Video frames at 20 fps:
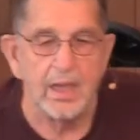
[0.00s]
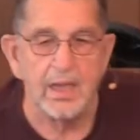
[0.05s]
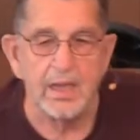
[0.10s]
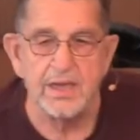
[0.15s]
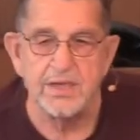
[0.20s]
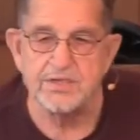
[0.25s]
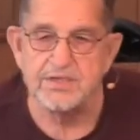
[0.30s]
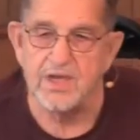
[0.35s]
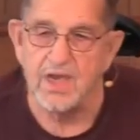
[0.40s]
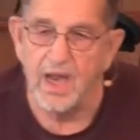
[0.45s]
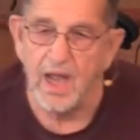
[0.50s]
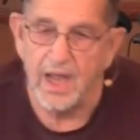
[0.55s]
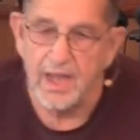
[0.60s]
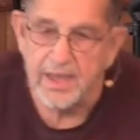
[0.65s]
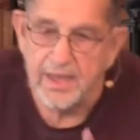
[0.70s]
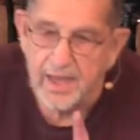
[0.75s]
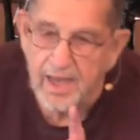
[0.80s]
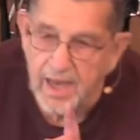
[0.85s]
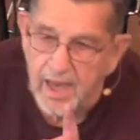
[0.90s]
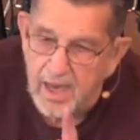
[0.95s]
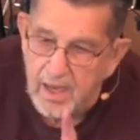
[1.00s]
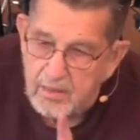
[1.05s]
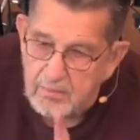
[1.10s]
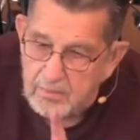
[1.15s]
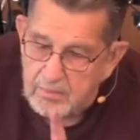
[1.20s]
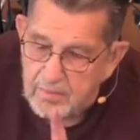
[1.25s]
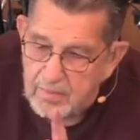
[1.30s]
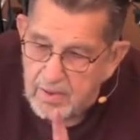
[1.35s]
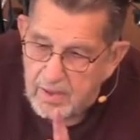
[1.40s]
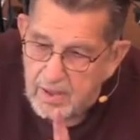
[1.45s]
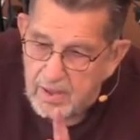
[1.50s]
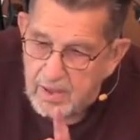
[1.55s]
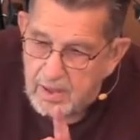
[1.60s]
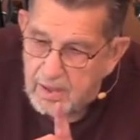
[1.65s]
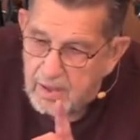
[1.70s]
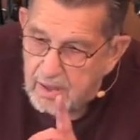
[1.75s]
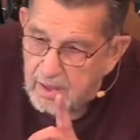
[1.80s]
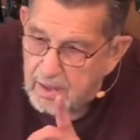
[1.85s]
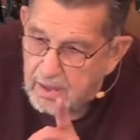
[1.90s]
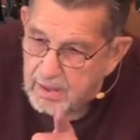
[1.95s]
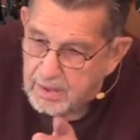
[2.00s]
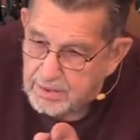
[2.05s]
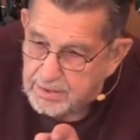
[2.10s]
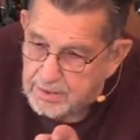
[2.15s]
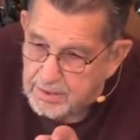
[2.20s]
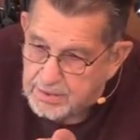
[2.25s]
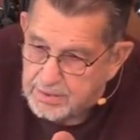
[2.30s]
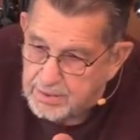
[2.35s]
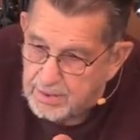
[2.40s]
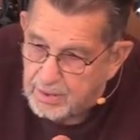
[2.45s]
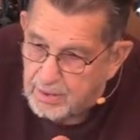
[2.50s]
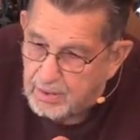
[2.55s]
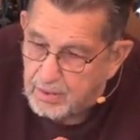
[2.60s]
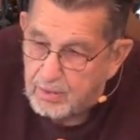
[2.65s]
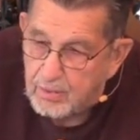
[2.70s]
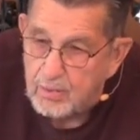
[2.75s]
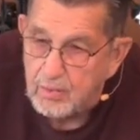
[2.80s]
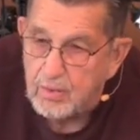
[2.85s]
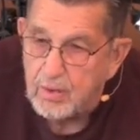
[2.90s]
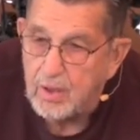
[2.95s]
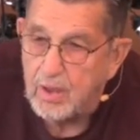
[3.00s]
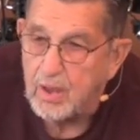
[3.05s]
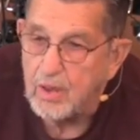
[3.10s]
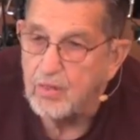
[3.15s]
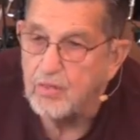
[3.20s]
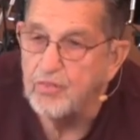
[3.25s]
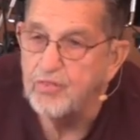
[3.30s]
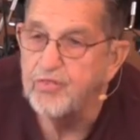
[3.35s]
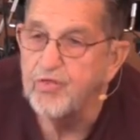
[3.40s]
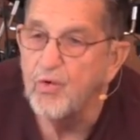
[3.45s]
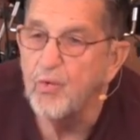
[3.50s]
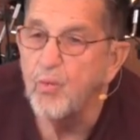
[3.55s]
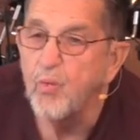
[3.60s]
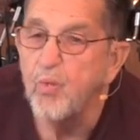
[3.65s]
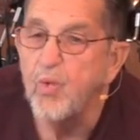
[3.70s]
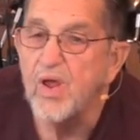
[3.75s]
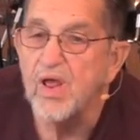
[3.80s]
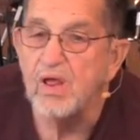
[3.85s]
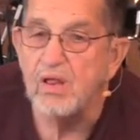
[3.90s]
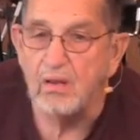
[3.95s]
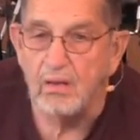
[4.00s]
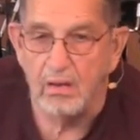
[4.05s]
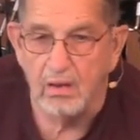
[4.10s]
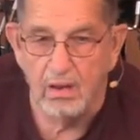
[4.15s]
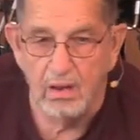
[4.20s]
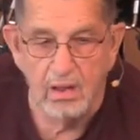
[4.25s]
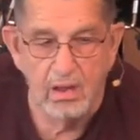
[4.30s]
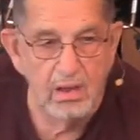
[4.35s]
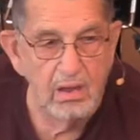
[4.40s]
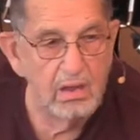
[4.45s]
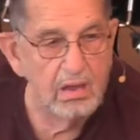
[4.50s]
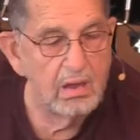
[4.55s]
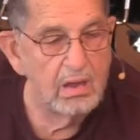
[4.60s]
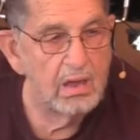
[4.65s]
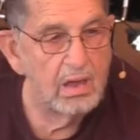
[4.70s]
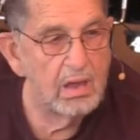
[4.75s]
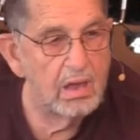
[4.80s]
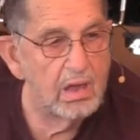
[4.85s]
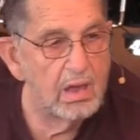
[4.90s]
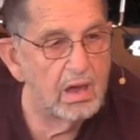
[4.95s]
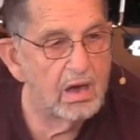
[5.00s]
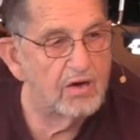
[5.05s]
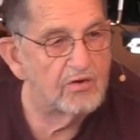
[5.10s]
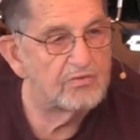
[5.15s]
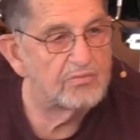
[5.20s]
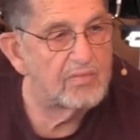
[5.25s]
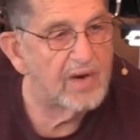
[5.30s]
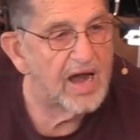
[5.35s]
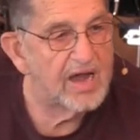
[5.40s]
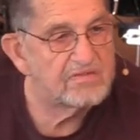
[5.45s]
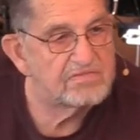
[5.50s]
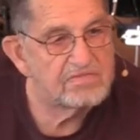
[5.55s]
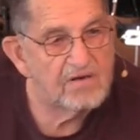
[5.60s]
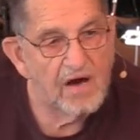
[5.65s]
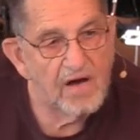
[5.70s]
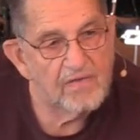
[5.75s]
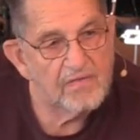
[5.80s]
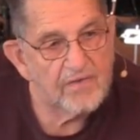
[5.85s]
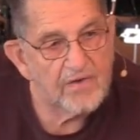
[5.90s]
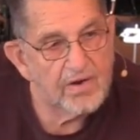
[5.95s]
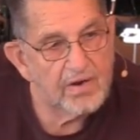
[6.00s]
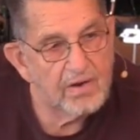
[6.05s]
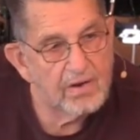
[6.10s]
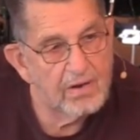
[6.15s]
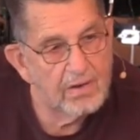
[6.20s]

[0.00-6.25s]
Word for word: He said, I came to do the will of my Father.